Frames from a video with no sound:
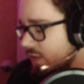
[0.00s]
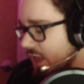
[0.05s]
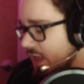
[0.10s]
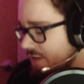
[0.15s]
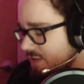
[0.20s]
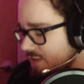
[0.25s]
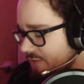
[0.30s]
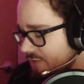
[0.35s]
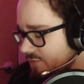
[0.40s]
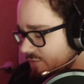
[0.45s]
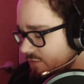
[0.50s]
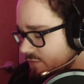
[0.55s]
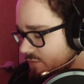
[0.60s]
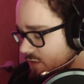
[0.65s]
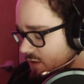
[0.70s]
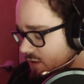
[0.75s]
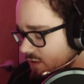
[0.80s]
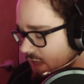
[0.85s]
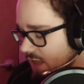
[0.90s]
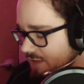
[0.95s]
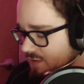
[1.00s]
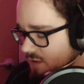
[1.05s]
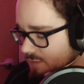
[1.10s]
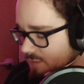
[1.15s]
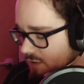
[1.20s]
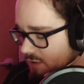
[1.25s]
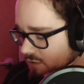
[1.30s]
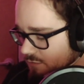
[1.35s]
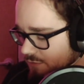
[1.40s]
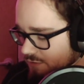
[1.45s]

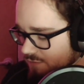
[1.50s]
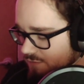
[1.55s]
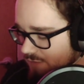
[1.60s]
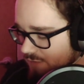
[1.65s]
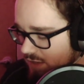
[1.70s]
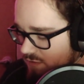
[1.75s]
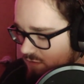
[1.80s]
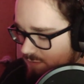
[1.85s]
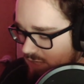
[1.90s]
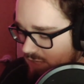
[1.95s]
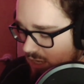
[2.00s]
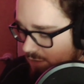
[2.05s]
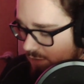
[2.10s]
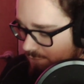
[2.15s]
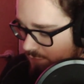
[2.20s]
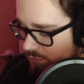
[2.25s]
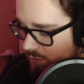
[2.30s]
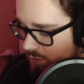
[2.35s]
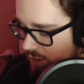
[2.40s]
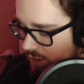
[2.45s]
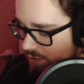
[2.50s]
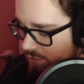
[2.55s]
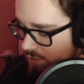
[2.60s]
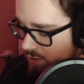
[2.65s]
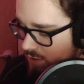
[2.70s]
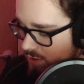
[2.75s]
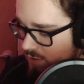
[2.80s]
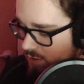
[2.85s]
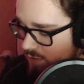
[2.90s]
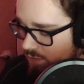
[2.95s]
Airbender ones have actually been out for a while.
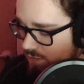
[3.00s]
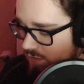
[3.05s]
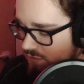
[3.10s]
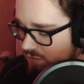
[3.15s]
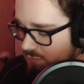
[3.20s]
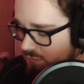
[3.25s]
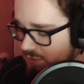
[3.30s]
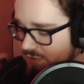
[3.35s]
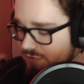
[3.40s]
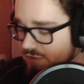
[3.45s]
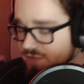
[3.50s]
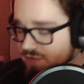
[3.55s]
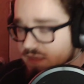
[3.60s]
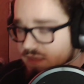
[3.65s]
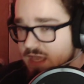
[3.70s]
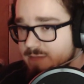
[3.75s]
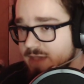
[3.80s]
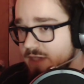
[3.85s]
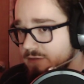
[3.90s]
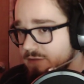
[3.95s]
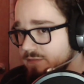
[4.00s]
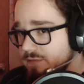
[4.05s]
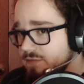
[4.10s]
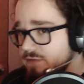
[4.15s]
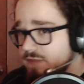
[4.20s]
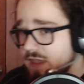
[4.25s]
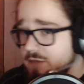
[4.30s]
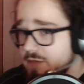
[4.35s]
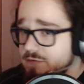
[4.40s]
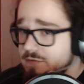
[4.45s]
This one just came out, so
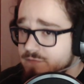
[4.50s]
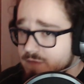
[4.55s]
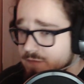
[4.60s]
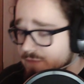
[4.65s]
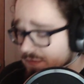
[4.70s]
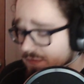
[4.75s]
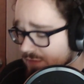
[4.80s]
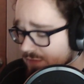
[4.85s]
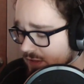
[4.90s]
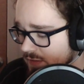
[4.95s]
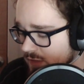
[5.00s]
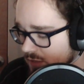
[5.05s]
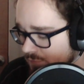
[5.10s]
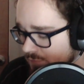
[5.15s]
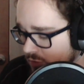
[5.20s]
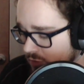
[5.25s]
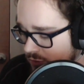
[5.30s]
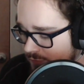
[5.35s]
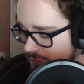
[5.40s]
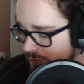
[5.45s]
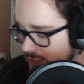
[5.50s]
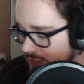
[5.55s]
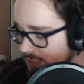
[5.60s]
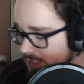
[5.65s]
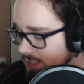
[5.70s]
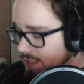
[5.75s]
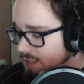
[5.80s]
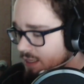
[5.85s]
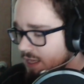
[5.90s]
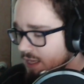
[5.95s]
that was for the 15th anniversary,
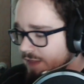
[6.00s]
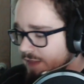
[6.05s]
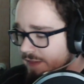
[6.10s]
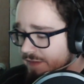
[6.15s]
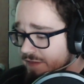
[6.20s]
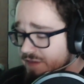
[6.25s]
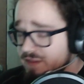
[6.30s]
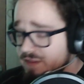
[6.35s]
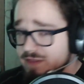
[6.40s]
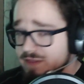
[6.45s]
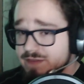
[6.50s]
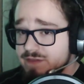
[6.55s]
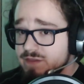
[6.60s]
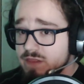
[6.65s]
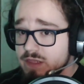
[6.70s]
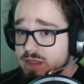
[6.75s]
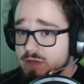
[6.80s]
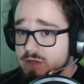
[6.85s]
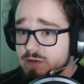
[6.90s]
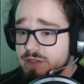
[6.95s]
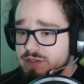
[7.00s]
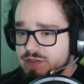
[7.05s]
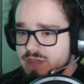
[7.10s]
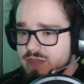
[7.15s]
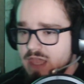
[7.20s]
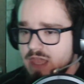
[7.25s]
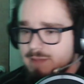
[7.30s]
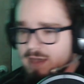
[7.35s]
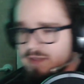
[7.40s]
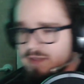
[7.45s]
and then this literally just came out like